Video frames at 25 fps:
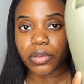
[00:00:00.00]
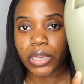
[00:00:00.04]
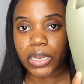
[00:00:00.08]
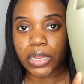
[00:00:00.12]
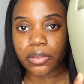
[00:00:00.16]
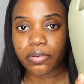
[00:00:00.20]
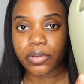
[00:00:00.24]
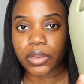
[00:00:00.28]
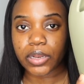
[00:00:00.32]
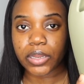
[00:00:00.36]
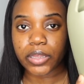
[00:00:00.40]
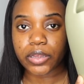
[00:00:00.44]

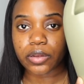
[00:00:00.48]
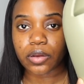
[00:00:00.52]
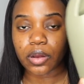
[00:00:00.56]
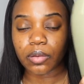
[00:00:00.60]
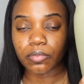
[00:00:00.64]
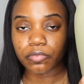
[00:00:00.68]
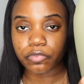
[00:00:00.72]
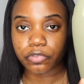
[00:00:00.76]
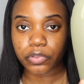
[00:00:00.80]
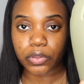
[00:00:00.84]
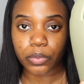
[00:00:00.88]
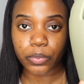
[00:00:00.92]
really really
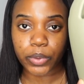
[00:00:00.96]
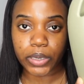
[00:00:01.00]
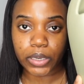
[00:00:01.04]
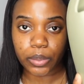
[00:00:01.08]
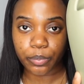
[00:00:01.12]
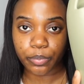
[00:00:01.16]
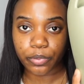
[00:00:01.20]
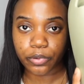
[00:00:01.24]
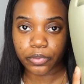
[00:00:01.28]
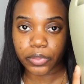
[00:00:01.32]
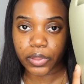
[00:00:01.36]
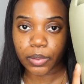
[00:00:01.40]
comfy when you
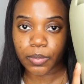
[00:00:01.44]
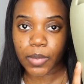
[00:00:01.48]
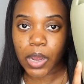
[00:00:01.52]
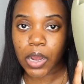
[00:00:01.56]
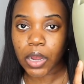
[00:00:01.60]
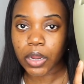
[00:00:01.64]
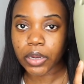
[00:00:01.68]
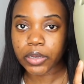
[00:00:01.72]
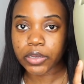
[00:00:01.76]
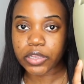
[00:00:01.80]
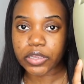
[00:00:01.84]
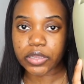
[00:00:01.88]
put them on.